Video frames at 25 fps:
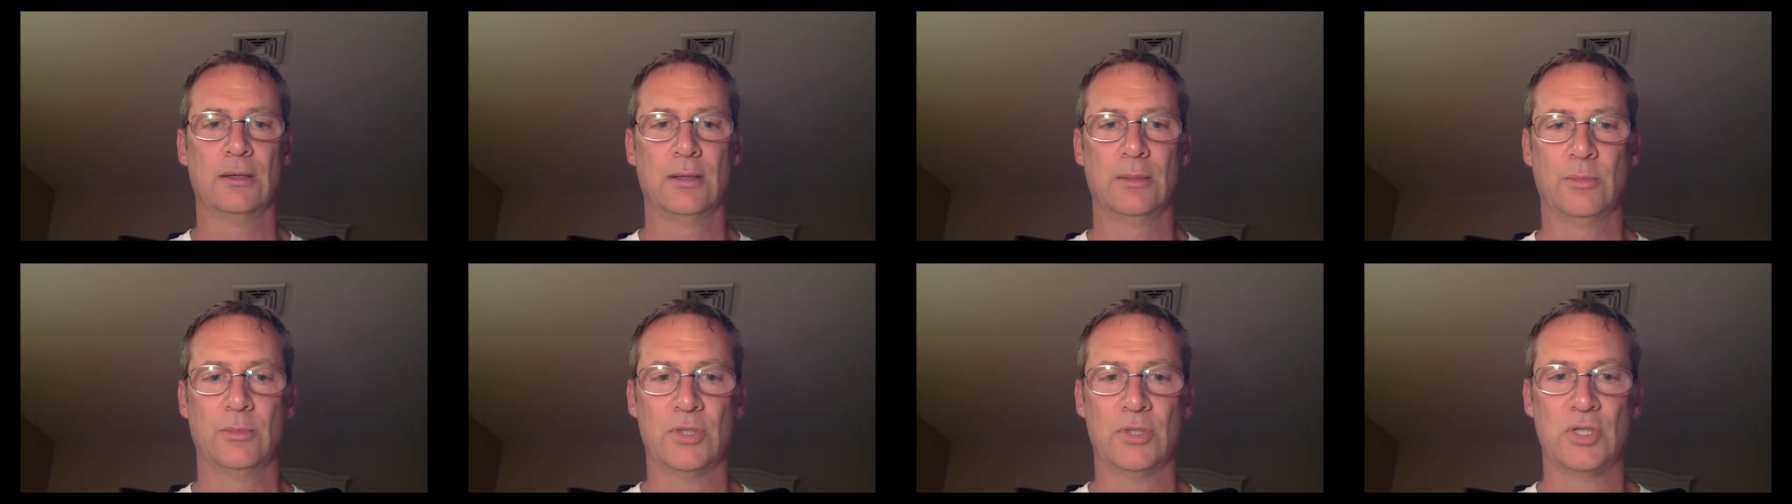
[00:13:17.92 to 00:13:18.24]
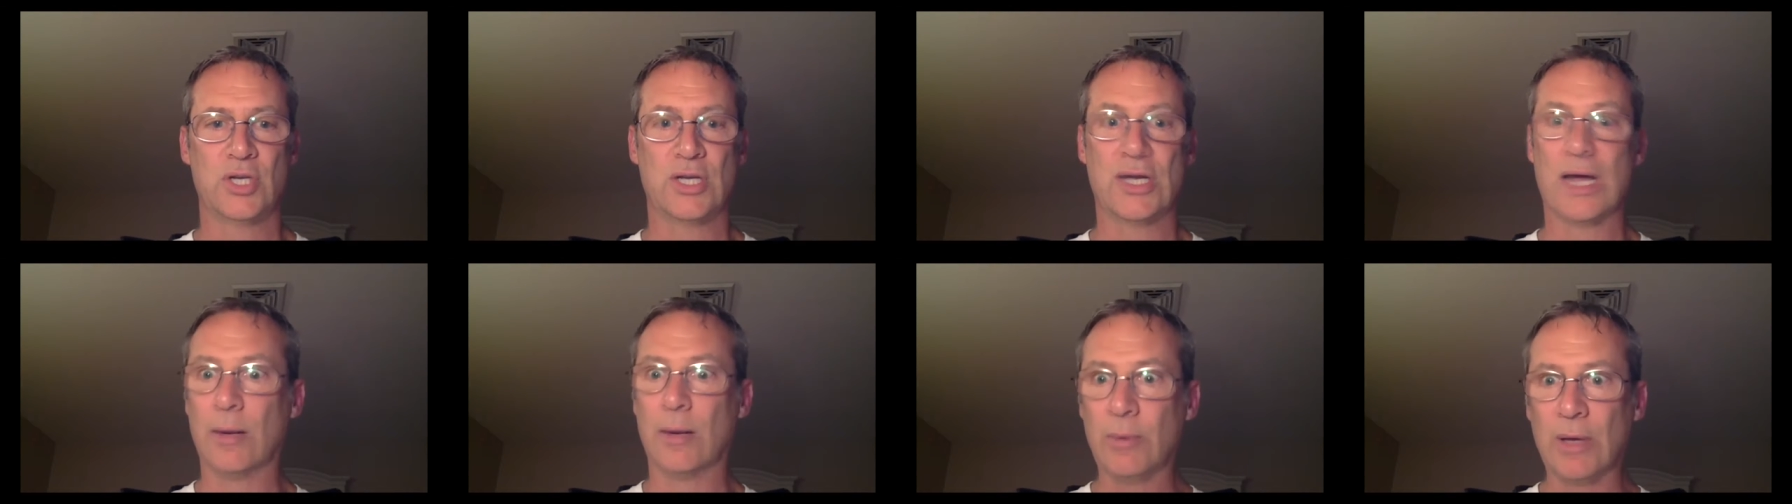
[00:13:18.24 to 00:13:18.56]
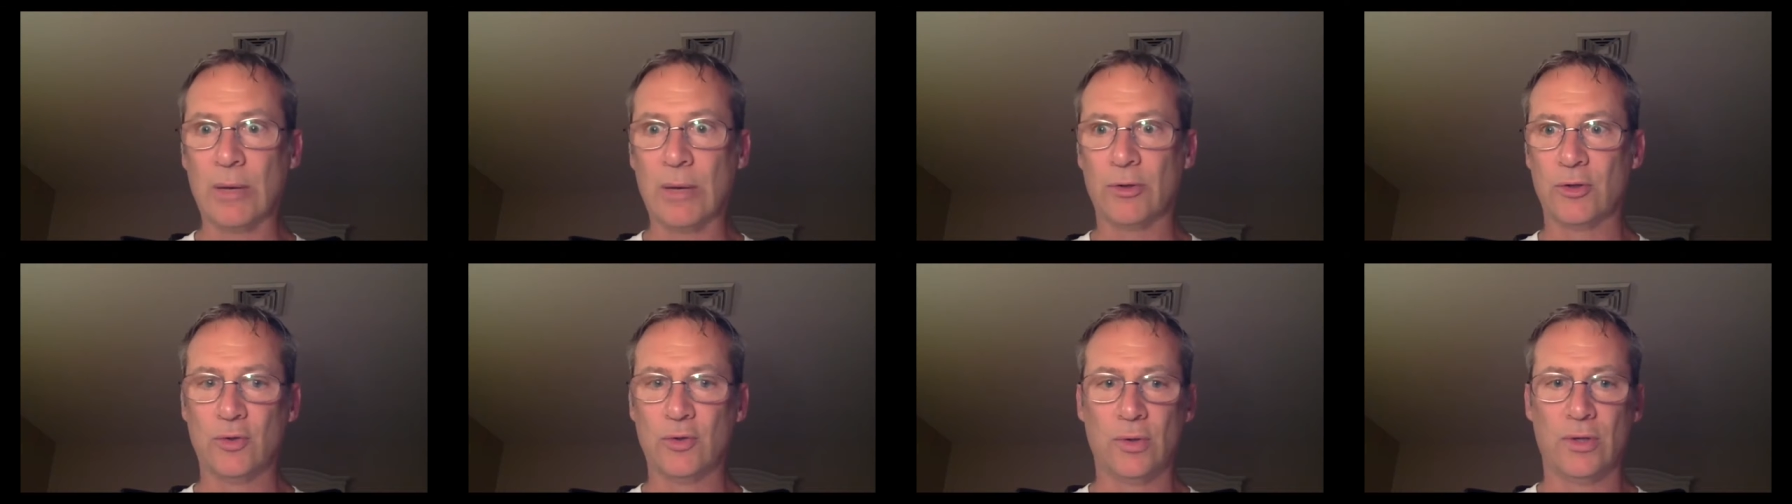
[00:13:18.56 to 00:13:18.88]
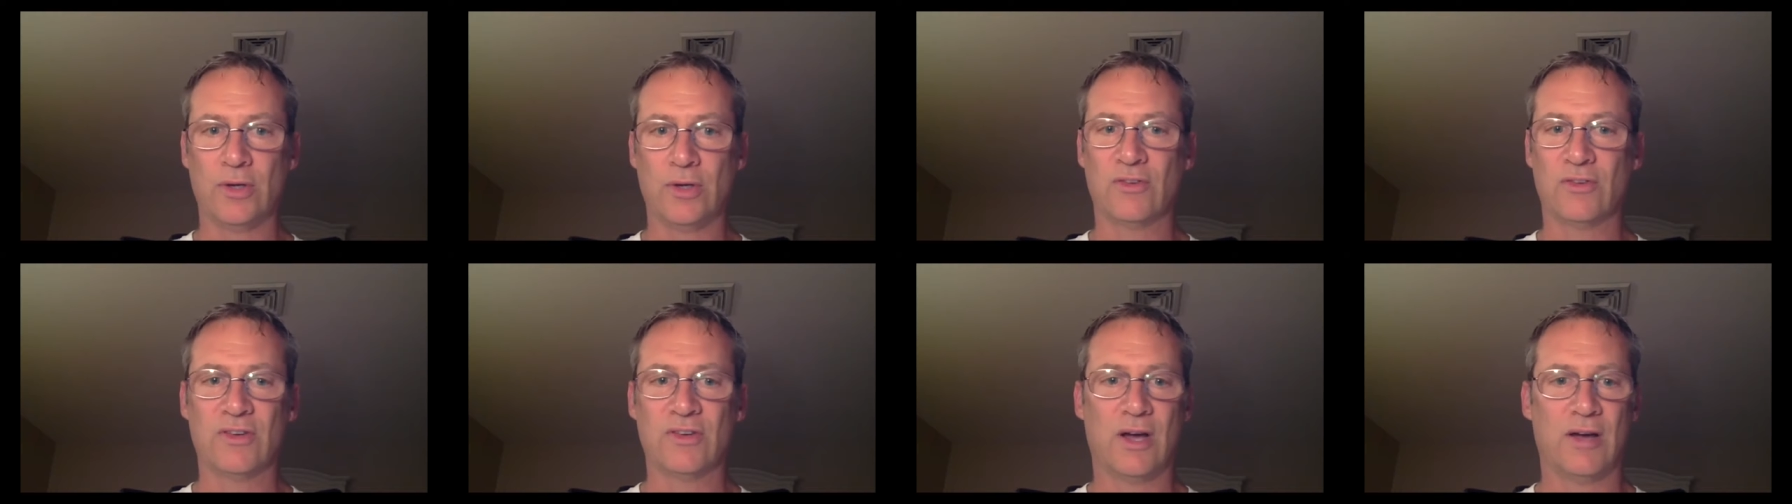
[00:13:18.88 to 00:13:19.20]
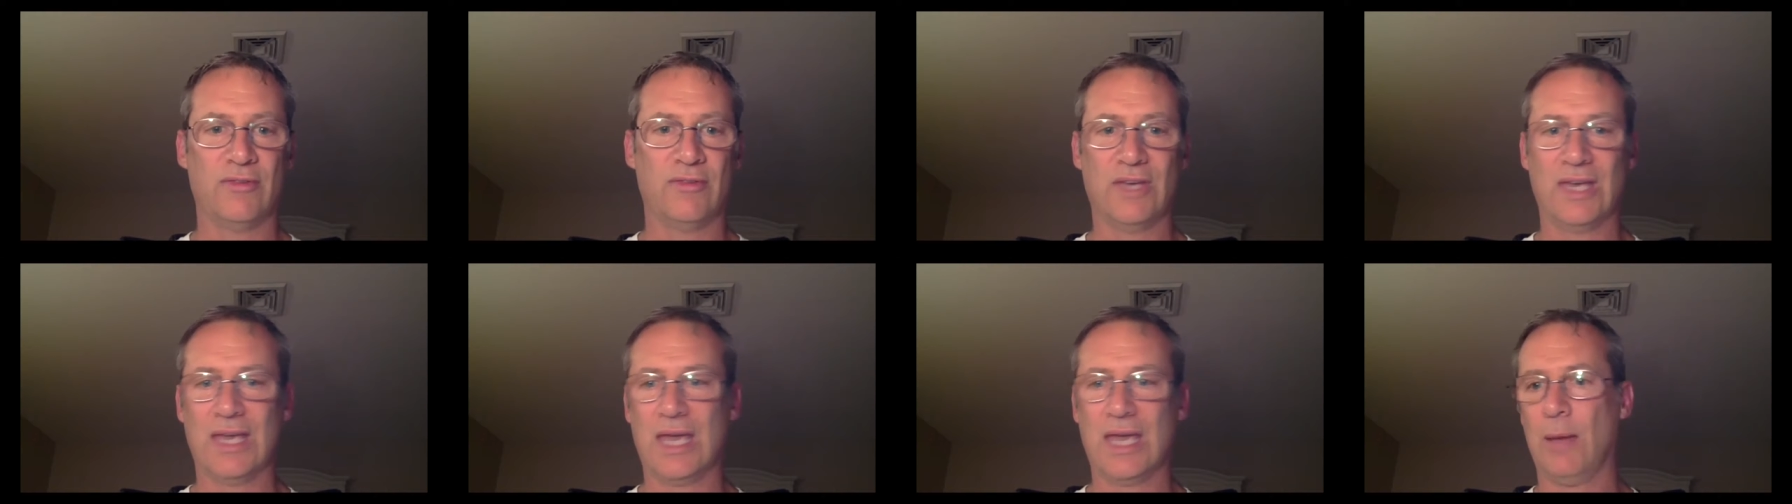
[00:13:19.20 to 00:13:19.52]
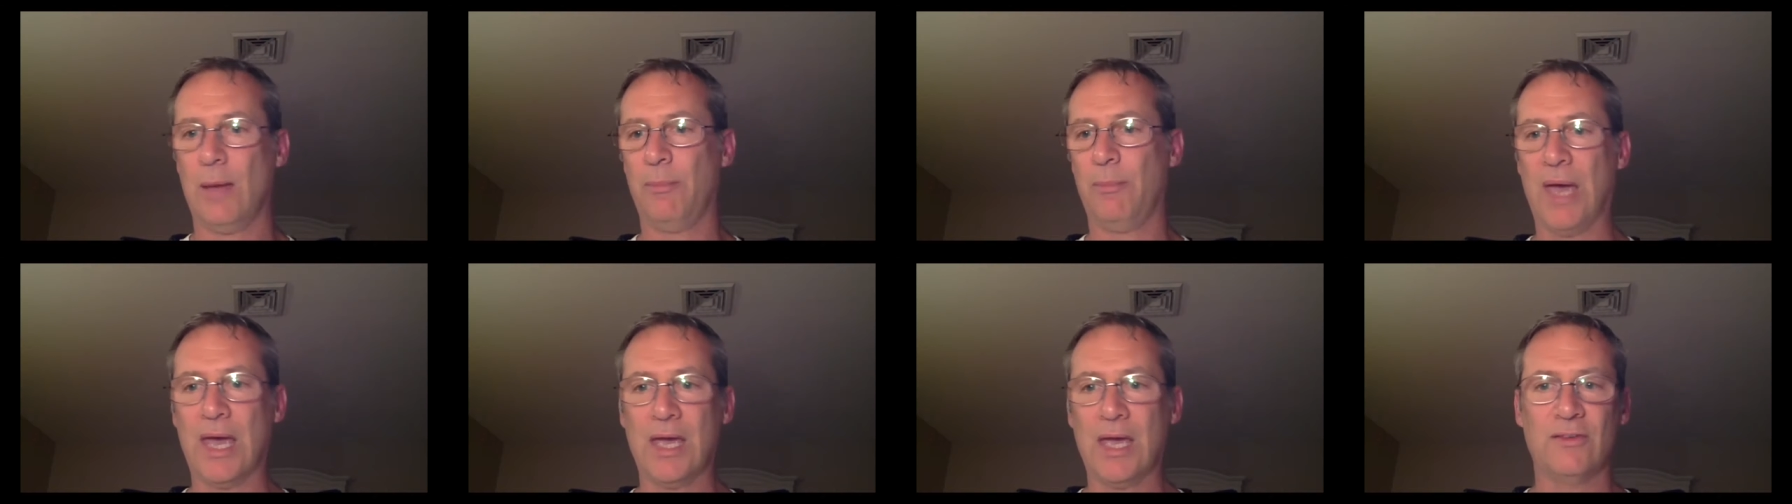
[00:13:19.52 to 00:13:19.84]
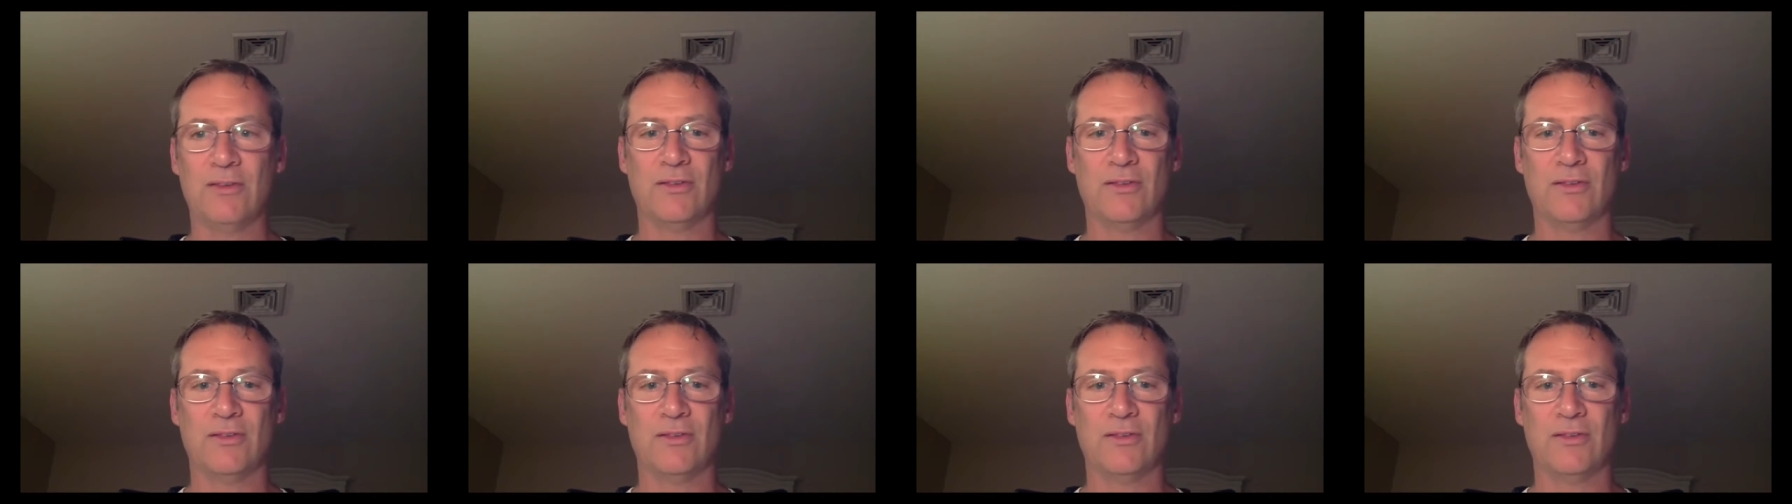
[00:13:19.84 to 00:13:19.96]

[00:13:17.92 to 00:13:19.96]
But you got to be able to do it yourself. You can't pay